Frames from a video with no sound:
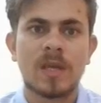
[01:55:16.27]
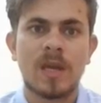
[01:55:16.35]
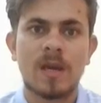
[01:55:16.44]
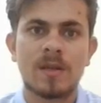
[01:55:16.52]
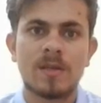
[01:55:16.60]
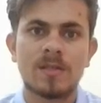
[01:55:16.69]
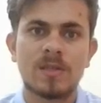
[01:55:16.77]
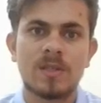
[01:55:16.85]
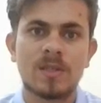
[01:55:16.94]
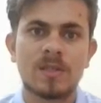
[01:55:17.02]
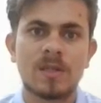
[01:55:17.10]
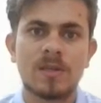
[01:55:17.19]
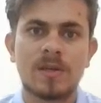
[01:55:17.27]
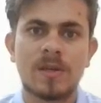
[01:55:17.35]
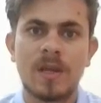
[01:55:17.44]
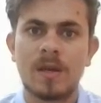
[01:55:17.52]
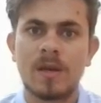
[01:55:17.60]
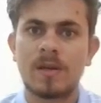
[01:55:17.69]
Kenny is initially
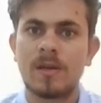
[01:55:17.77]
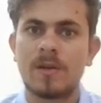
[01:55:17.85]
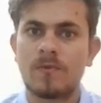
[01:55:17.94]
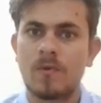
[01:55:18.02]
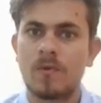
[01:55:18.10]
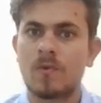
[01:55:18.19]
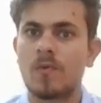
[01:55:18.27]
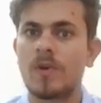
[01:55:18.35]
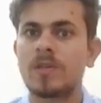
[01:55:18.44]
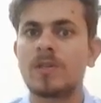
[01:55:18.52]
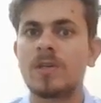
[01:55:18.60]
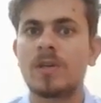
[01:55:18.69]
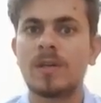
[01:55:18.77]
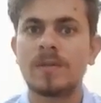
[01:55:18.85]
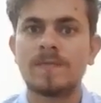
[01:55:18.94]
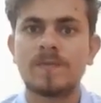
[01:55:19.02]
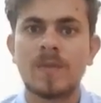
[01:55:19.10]
taken in for questioning